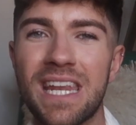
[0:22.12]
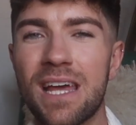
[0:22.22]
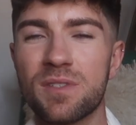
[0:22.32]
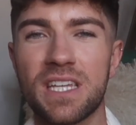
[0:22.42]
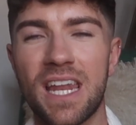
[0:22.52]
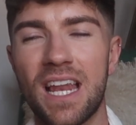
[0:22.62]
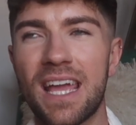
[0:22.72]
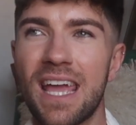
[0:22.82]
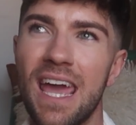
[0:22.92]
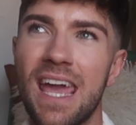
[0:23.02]
B&M is kind of
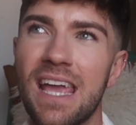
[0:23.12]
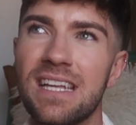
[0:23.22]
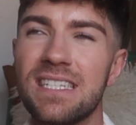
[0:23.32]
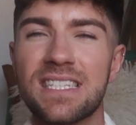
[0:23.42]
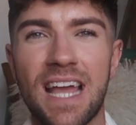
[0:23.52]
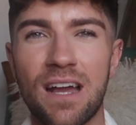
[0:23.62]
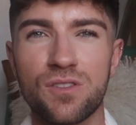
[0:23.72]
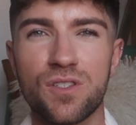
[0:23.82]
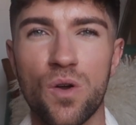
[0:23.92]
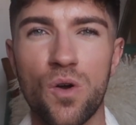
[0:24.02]
like a
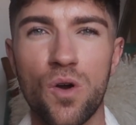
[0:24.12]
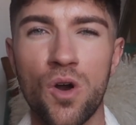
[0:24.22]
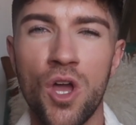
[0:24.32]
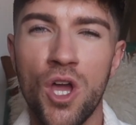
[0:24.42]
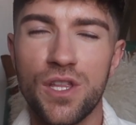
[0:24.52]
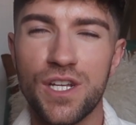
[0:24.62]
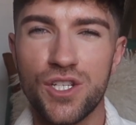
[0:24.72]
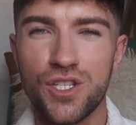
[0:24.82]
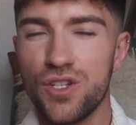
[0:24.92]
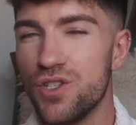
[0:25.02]
discount store. They
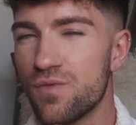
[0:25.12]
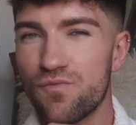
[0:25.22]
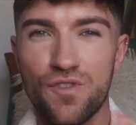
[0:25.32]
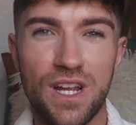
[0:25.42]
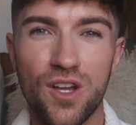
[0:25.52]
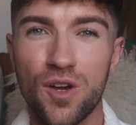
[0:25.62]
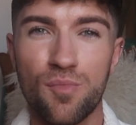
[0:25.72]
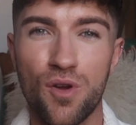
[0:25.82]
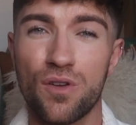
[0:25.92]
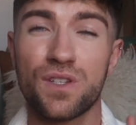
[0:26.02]
just do some really
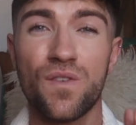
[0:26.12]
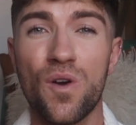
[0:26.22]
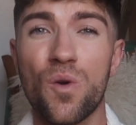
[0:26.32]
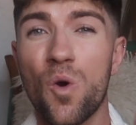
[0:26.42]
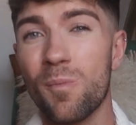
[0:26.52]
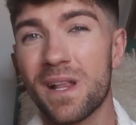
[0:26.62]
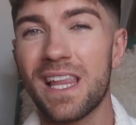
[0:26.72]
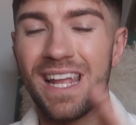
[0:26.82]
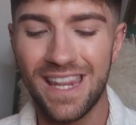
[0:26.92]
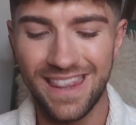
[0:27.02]
good products for the home,
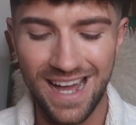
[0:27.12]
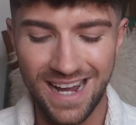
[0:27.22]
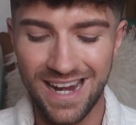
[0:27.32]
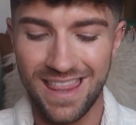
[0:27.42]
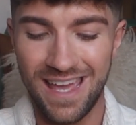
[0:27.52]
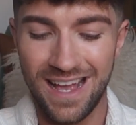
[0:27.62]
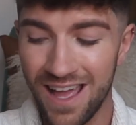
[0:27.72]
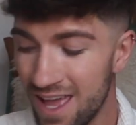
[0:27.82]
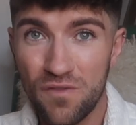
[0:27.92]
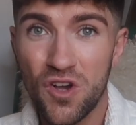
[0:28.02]
cleaning, that kind of thing.
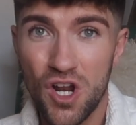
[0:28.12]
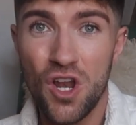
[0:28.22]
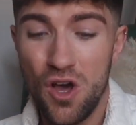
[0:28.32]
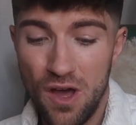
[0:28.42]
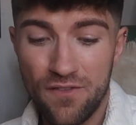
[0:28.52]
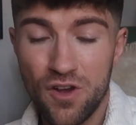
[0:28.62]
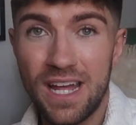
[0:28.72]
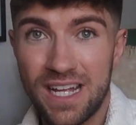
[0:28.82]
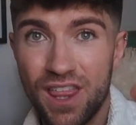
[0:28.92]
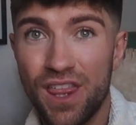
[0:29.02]
We've got a lot. I've got
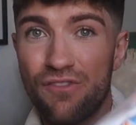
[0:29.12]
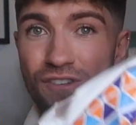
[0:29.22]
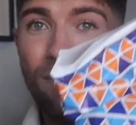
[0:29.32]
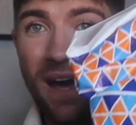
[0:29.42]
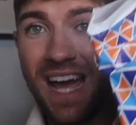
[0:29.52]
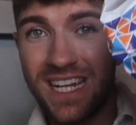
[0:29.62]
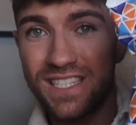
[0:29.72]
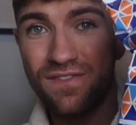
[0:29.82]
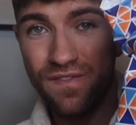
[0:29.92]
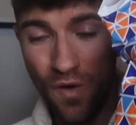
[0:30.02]
like 3
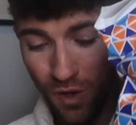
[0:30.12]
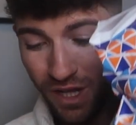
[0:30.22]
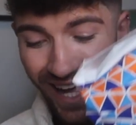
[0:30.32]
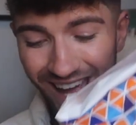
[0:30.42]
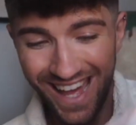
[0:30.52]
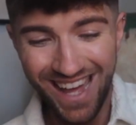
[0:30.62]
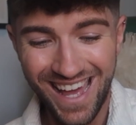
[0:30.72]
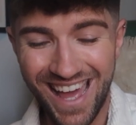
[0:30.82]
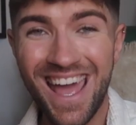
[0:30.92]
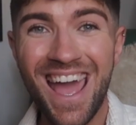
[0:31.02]
bags full.
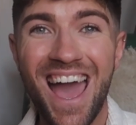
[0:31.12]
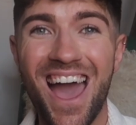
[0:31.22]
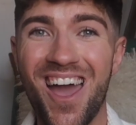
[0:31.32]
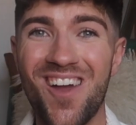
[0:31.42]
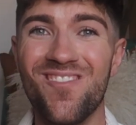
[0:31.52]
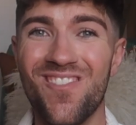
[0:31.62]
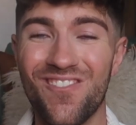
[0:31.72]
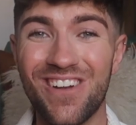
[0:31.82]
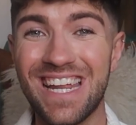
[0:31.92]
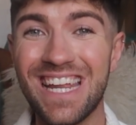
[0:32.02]

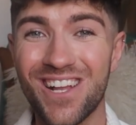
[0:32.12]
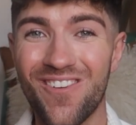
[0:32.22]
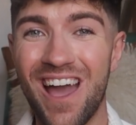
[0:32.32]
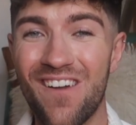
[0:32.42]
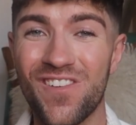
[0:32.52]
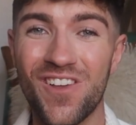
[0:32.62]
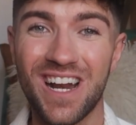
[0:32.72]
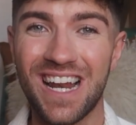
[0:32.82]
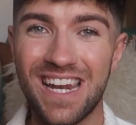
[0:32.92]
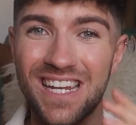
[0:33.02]
We needed quite a few
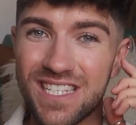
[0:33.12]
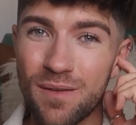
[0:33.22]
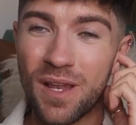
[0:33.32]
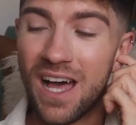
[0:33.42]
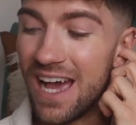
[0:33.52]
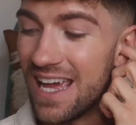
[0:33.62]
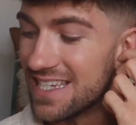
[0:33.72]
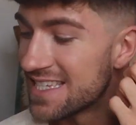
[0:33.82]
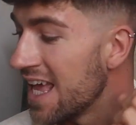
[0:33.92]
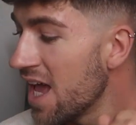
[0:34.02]
cleaning
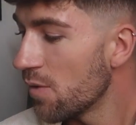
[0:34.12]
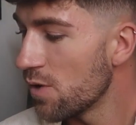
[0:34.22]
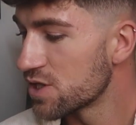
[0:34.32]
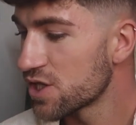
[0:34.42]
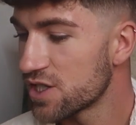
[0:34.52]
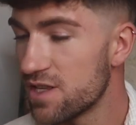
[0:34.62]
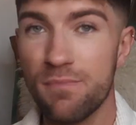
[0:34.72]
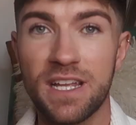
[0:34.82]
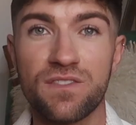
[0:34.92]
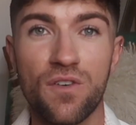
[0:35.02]
supplies. We've also got
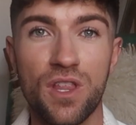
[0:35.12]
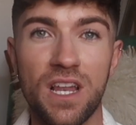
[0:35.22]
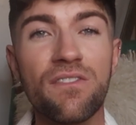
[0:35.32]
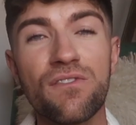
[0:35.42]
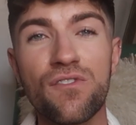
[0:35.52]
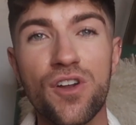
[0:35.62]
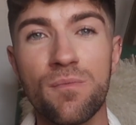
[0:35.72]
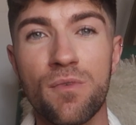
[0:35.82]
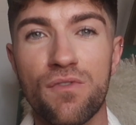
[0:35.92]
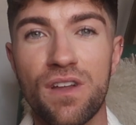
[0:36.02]
some bits for the living
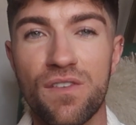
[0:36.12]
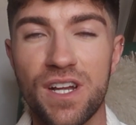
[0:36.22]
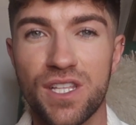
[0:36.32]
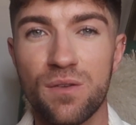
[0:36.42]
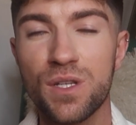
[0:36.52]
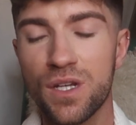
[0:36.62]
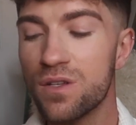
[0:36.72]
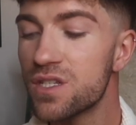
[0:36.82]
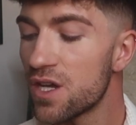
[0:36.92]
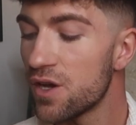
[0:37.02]
room refresh that we're
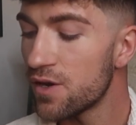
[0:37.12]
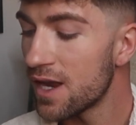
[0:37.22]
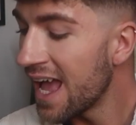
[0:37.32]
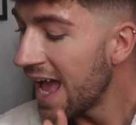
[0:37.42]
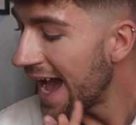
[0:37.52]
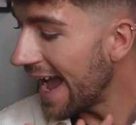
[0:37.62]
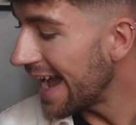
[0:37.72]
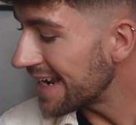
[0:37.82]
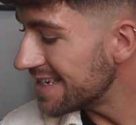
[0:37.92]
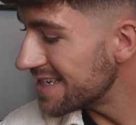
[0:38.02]
doing soon,
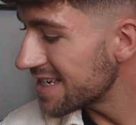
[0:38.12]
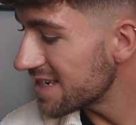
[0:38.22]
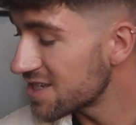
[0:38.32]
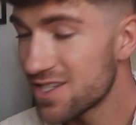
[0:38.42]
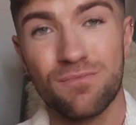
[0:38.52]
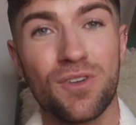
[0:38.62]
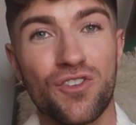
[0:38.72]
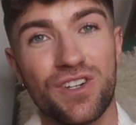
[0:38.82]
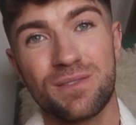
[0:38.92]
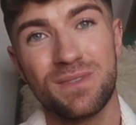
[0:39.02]
and some
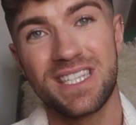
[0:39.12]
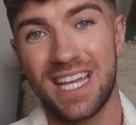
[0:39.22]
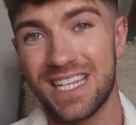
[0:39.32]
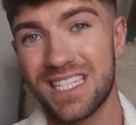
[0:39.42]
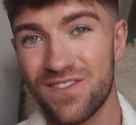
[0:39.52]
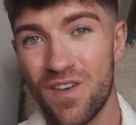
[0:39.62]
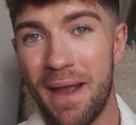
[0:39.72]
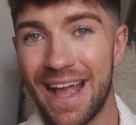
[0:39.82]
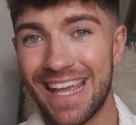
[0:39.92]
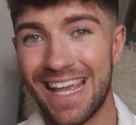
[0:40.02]
Christmas things for
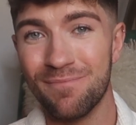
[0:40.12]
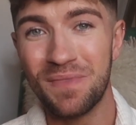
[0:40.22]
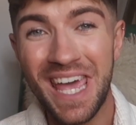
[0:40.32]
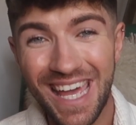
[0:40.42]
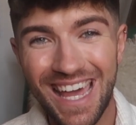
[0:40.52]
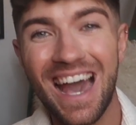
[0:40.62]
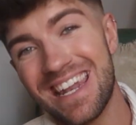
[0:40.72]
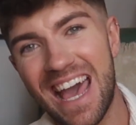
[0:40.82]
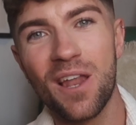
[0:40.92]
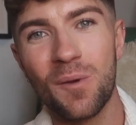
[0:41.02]
Maggie
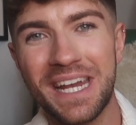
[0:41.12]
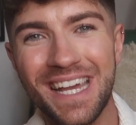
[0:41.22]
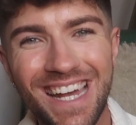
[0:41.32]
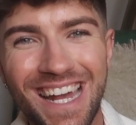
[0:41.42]
and Halloween.